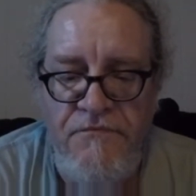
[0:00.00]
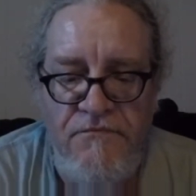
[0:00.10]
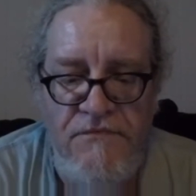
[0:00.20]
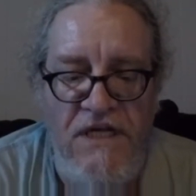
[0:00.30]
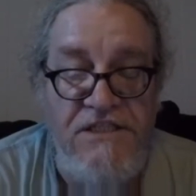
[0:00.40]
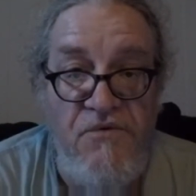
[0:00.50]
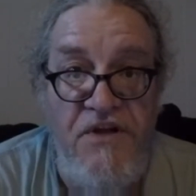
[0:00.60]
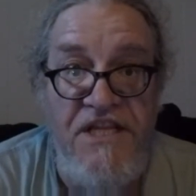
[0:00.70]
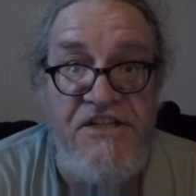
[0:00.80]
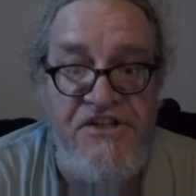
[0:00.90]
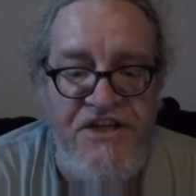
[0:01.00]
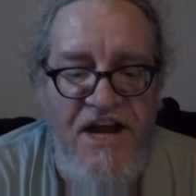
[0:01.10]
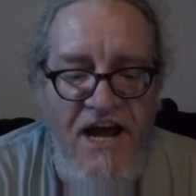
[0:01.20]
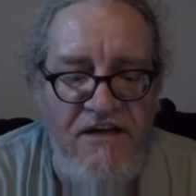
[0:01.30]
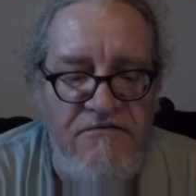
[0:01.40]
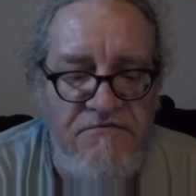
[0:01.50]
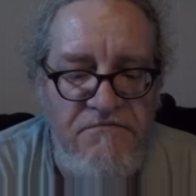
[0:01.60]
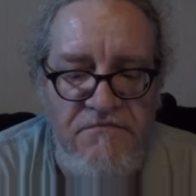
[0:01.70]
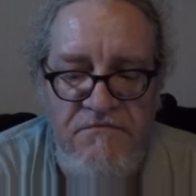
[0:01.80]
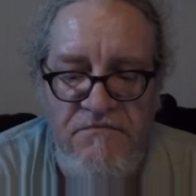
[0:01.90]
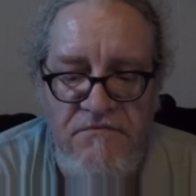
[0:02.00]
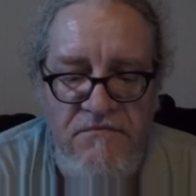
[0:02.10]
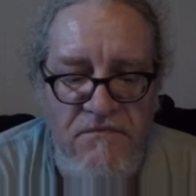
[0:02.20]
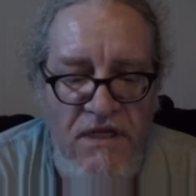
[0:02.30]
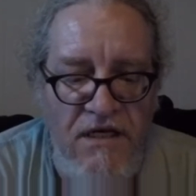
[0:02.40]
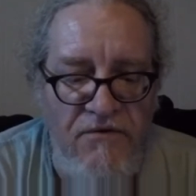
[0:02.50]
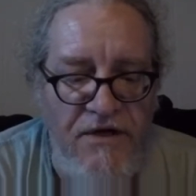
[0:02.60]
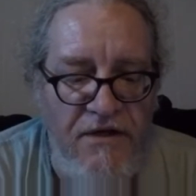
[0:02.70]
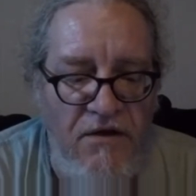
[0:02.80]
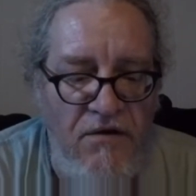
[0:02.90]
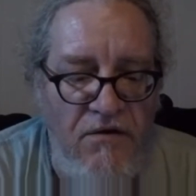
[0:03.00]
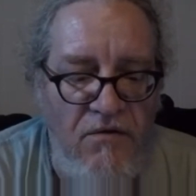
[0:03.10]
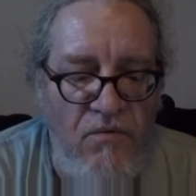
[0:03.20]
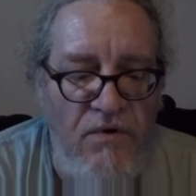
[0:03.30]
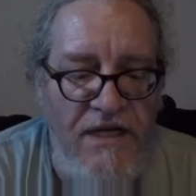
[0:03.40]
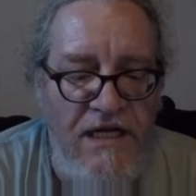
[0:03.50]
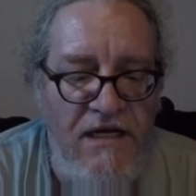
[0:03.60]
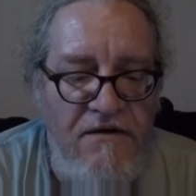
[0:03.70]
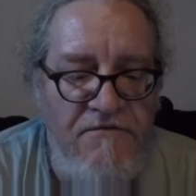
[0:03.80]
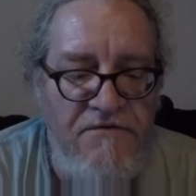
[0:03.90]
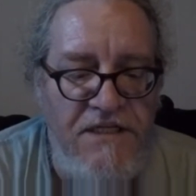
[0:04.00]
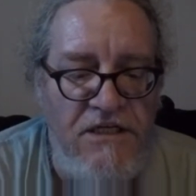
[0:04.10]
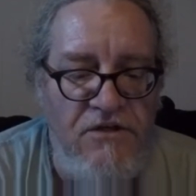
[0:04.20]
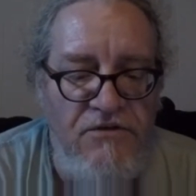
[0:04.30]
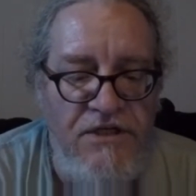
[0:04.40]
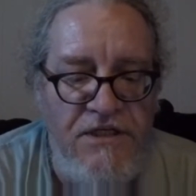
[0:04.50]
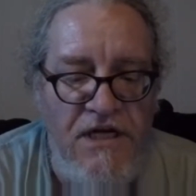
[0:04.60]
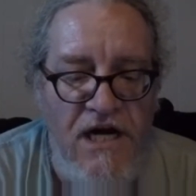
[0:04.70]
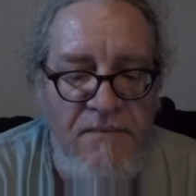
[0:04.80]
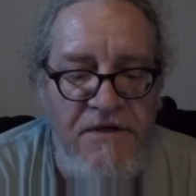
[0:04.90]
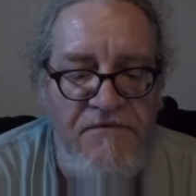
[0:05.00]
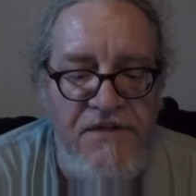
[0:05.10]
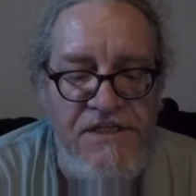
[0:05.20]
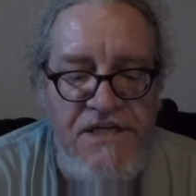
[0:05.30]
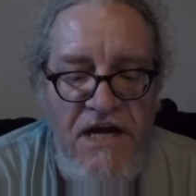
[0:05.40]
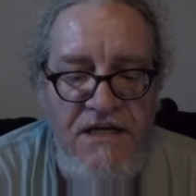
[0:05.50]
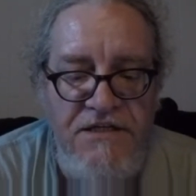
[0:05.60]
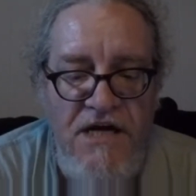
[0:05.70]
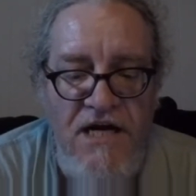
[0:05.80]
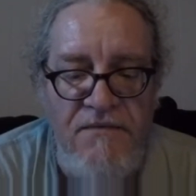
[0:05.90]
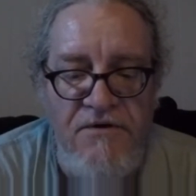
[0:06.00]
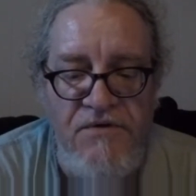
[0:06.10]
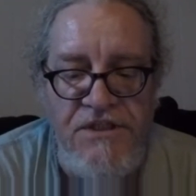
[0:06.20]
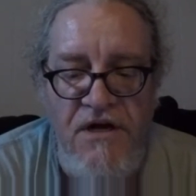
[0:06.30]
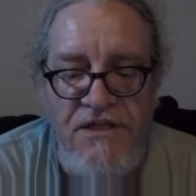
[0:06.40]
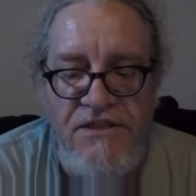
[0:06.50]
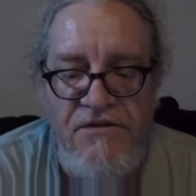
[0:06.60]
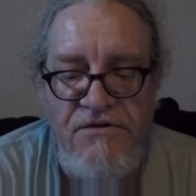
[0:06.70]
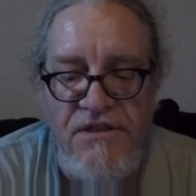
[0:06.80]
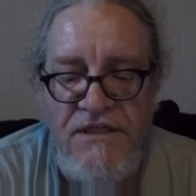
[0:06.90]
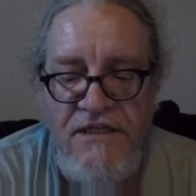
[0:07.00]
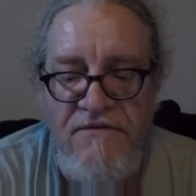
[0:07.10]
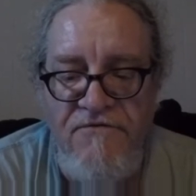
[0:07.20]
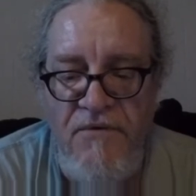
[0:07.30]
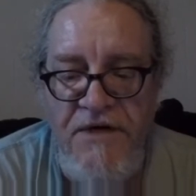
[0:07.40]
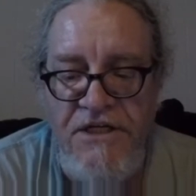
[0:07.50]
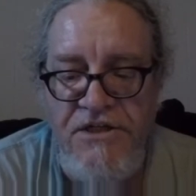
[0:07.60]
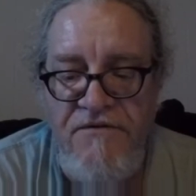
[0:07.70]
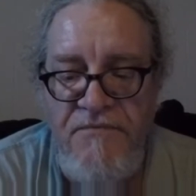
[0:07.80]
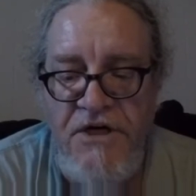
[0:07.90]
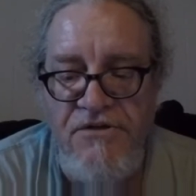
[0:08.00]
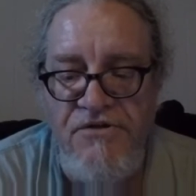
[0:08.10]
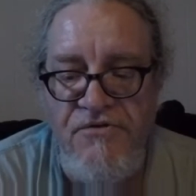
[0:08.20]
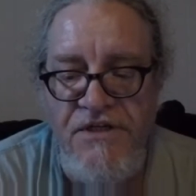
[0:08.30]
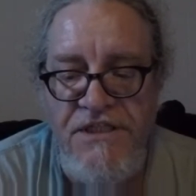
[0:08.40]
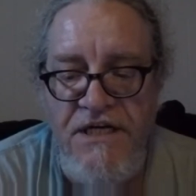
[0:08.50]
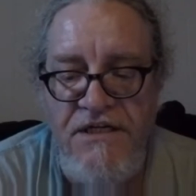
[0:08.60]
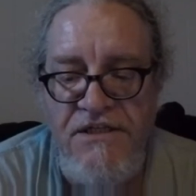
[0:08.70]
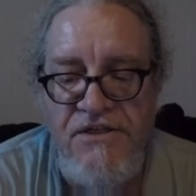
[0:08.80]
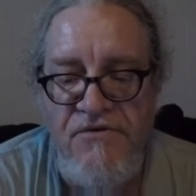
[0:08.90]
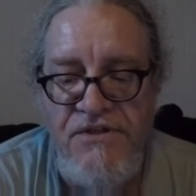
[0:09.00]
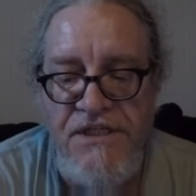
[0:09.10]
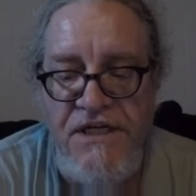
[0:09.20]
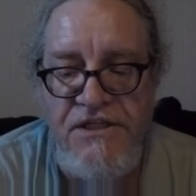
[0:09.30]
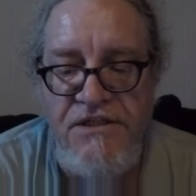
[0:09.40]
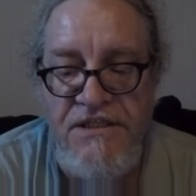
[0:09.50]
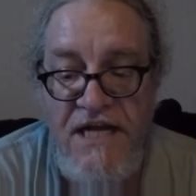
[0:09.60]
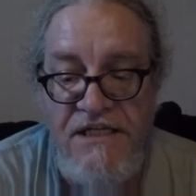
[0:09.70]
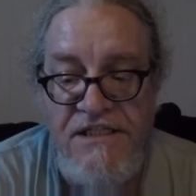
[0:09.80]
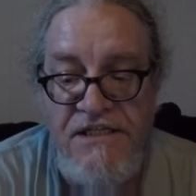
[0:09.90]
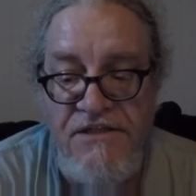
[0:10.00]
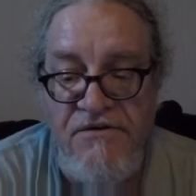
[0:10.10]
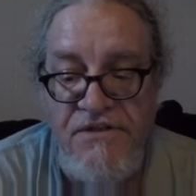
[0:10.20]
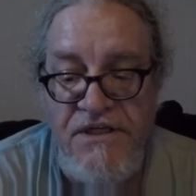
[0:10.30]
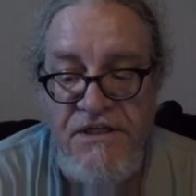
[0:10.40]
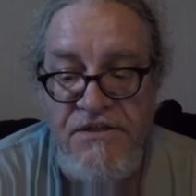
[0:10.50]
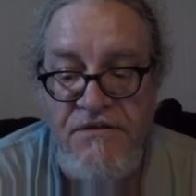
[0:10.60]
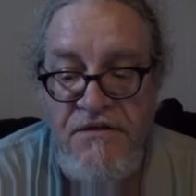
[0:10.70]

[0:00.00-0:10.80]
That's the one they just got. Anyway, we have included a copy of the signed document which constitutes the legal formation of the Marshall Street Tenancy Association.